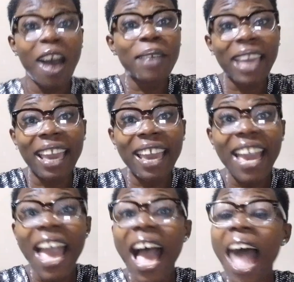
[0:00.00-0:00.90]

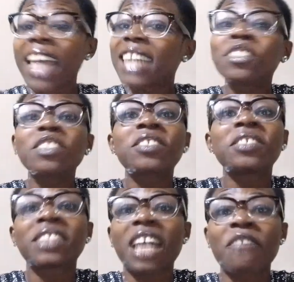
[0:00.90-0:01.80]
Okay, I can choose
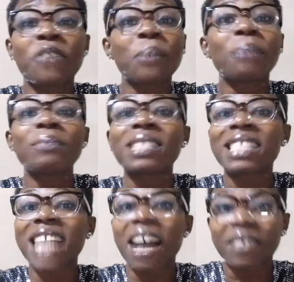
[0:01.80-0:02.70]
to start from number
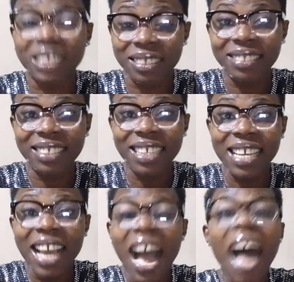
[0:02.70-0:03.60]
7
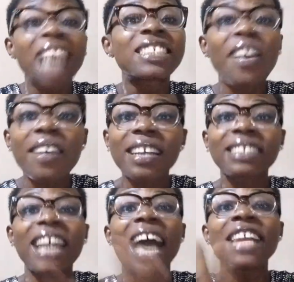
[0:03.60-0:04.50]
as long
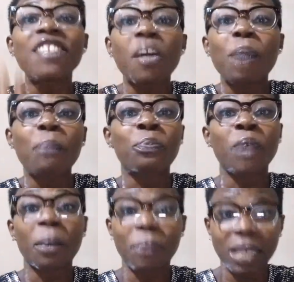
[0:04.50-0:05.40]
as I number
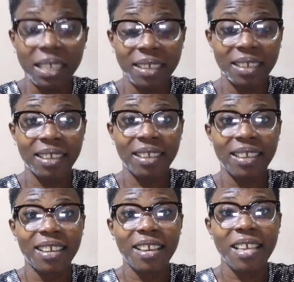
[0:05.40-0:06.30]
properly.
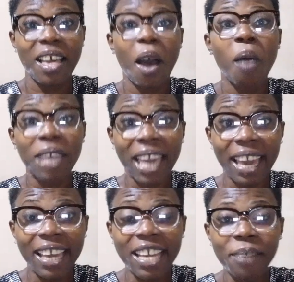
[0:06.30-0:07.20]

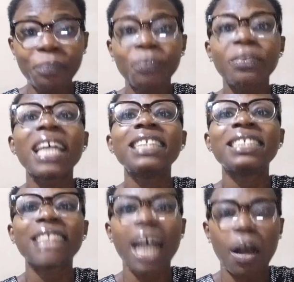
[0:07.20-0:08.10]
Okay,
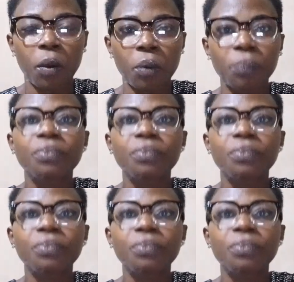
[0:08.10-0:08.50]
now